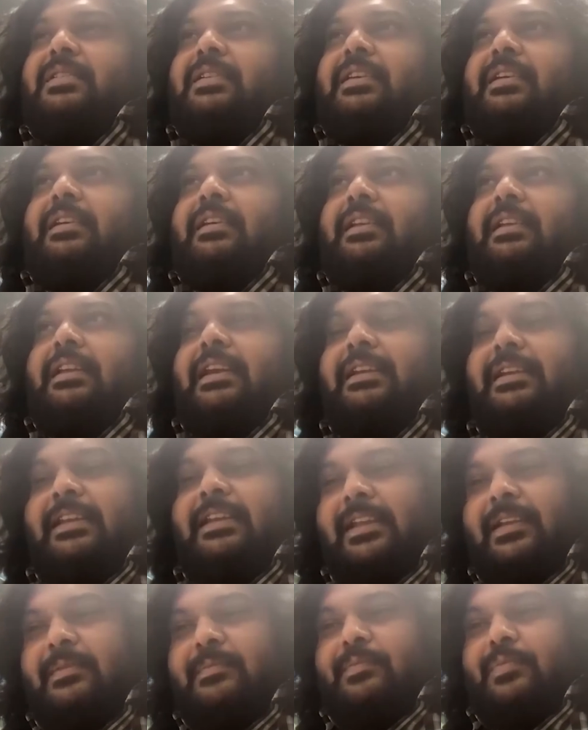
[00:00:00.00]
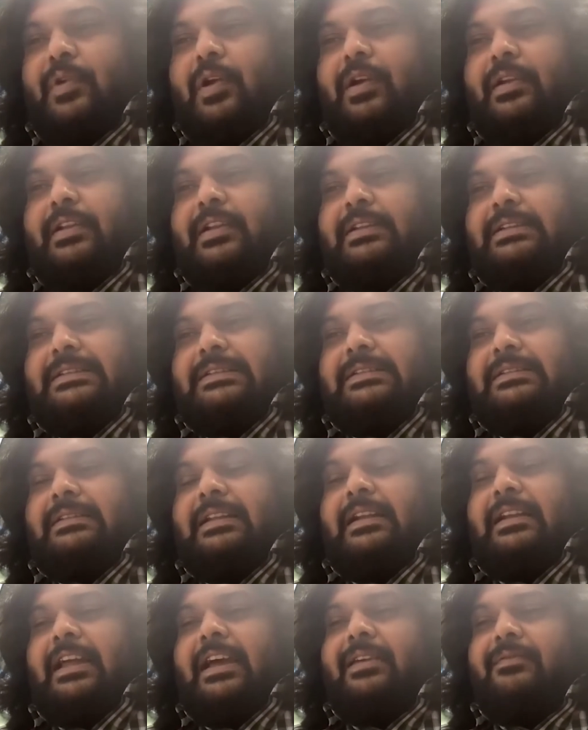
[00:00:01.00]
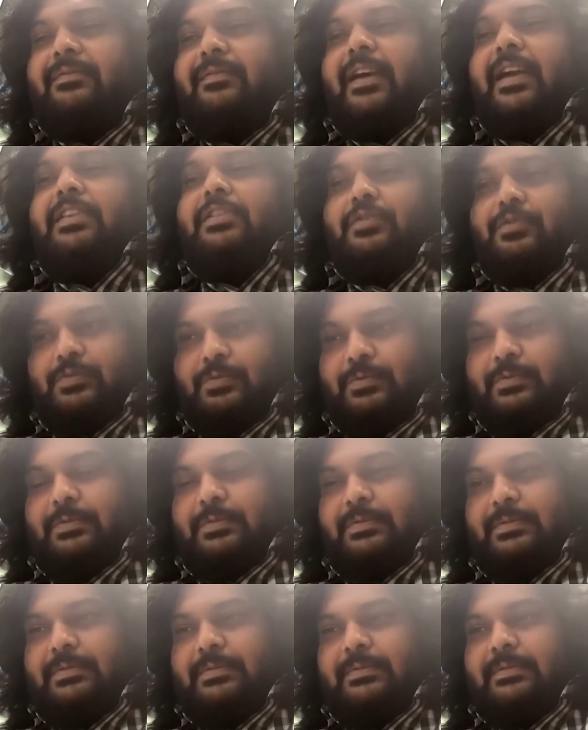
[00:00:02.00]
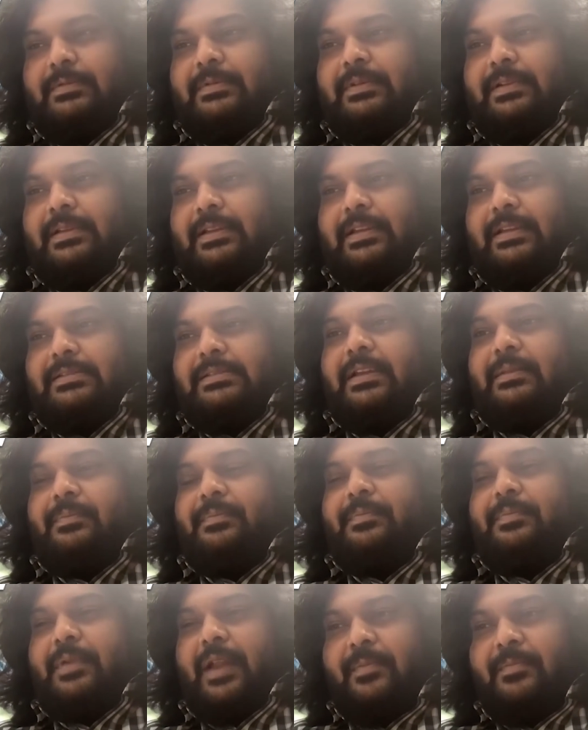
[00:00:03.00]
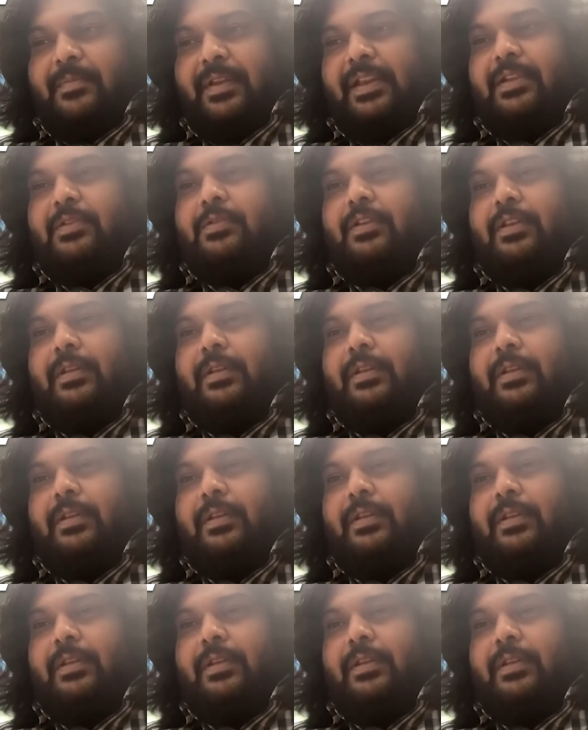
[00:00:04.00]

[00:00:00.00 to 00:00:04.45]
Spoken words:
creating products that have value is our primary goal,